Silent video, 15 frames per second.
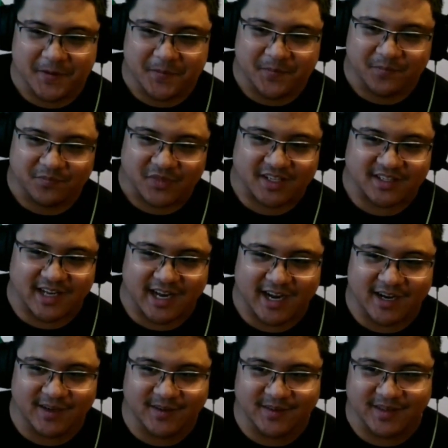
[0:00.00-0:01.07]
Because
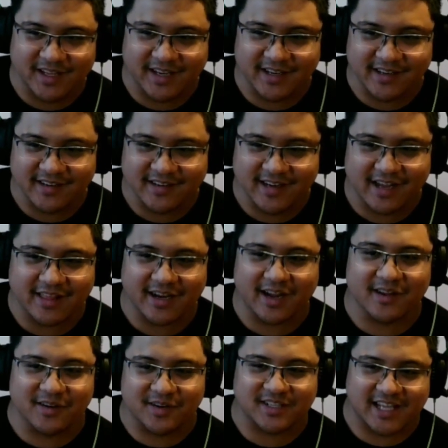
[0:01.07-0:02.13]
now that I
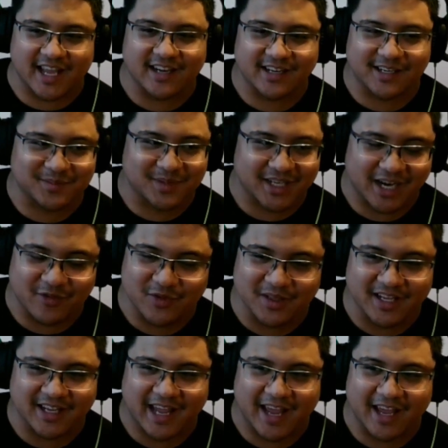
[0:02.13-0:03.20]
understand it, I'm like, I feel
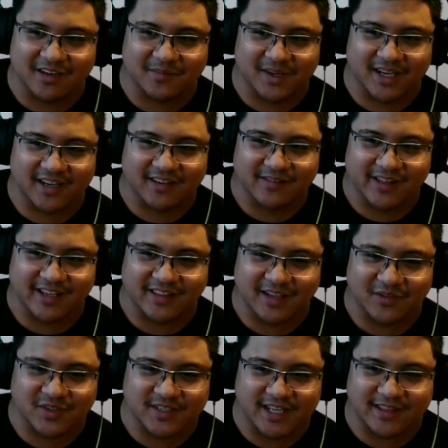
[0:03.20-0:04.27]
like anime, like
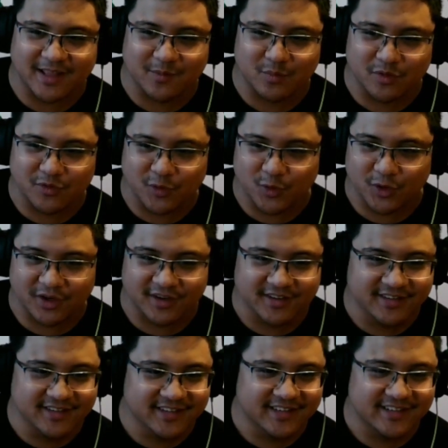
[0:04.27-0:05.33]
they've said that before.
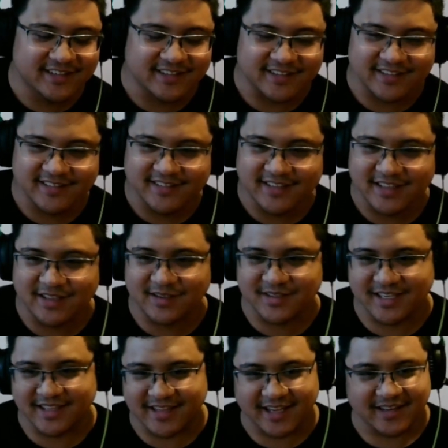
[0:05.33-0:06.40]
And there's
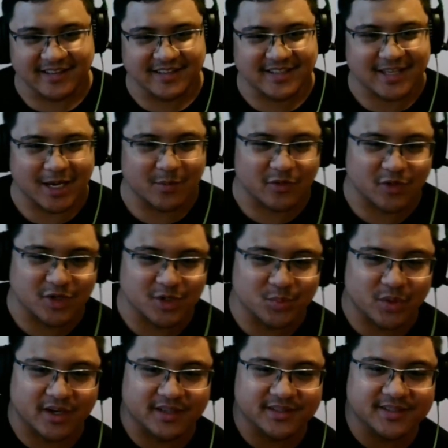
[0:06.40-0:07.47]
like that type of
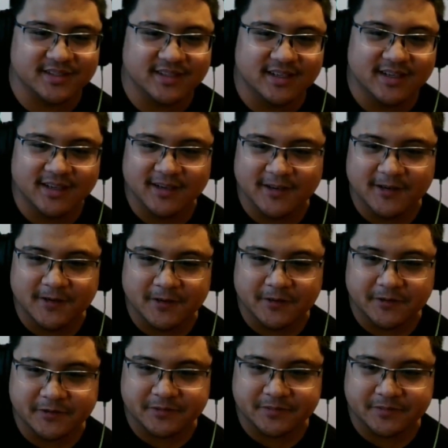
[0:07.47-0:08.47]
response. When I got back